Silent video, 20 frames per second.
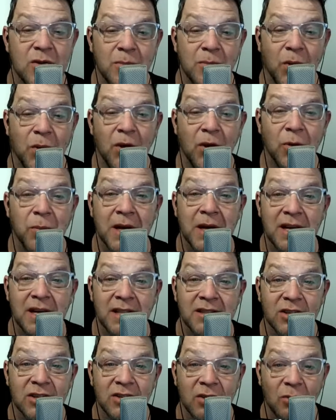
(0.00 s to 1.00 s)
boiled
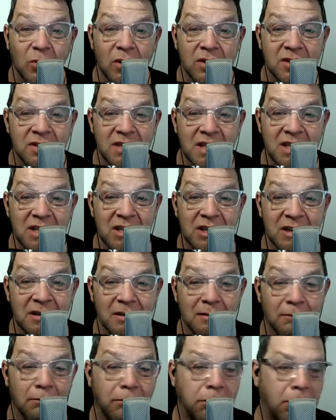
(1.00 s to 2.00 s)
peanuts are the worst
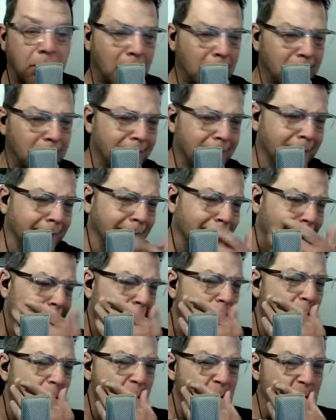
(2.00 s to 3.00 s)
thing
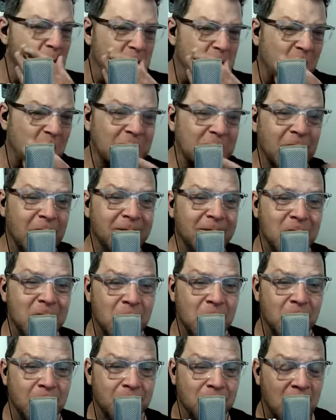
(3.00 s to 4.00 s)
sounds
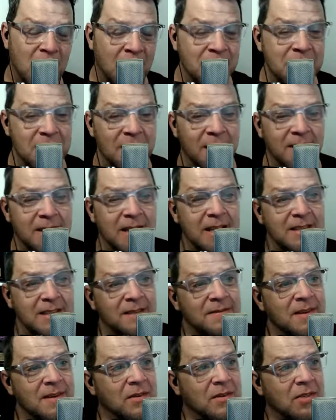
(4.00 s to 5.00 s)
awful. I mean, I
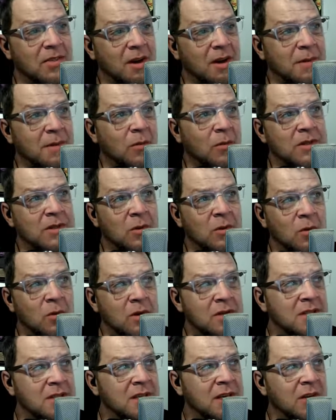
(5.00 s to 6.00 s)
guess I've never thought about what the
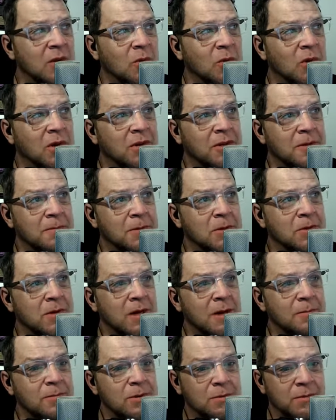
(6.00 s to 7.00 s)
worst thing in the world to
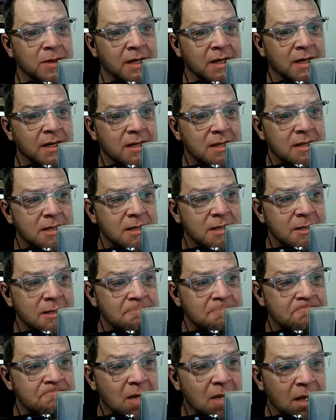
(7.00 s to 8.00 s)
puke up would be.
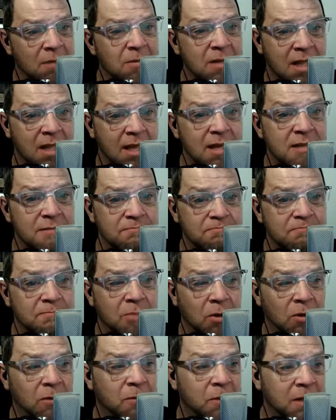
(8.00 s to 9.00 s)
I would guess
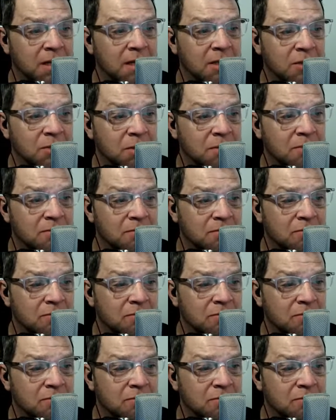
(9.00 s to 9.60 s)
boiled peanuts